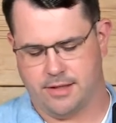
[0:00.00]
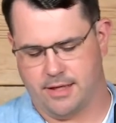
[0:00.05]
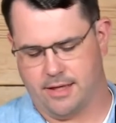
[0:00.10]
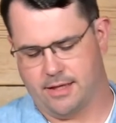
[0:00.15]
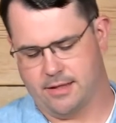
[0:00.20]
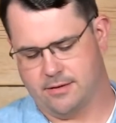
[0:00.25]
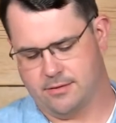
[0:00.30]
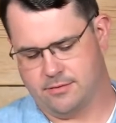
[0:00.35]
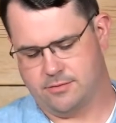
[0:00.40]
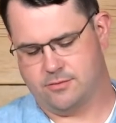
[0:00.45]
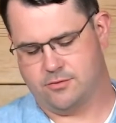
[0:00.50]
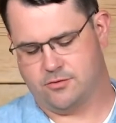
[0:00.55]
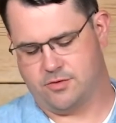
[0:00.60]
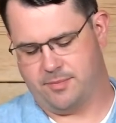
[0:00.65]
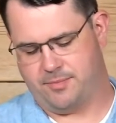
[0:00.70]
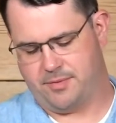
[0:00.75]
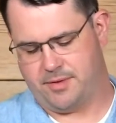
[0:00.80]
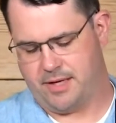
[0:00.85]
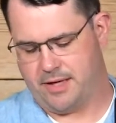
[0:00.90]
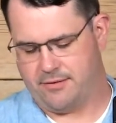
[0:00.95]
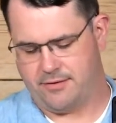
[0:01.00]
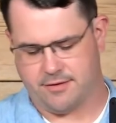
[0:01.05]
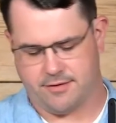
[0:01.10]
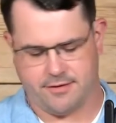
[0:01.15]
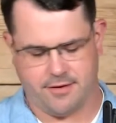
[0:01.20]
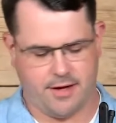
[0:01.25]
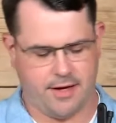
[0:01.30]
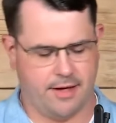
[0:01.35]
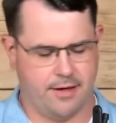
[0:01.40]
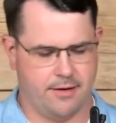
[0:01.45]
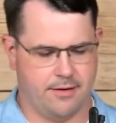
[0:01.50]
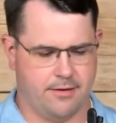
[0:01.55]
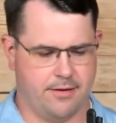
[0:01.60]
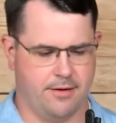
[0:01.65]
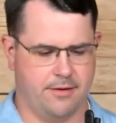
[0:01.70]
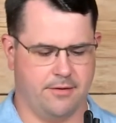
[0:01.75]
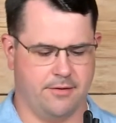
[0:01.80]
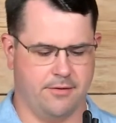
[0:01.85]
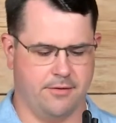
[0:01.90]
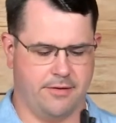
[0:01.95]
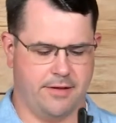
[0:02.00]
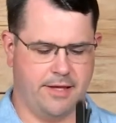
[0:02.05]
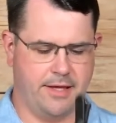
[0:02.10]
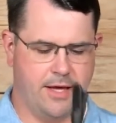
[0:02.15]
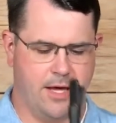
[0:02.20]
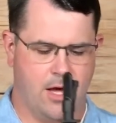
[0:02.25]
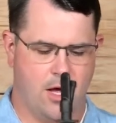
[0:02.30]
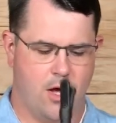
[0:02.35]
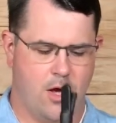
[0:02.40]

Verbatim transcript: and drip down the side until the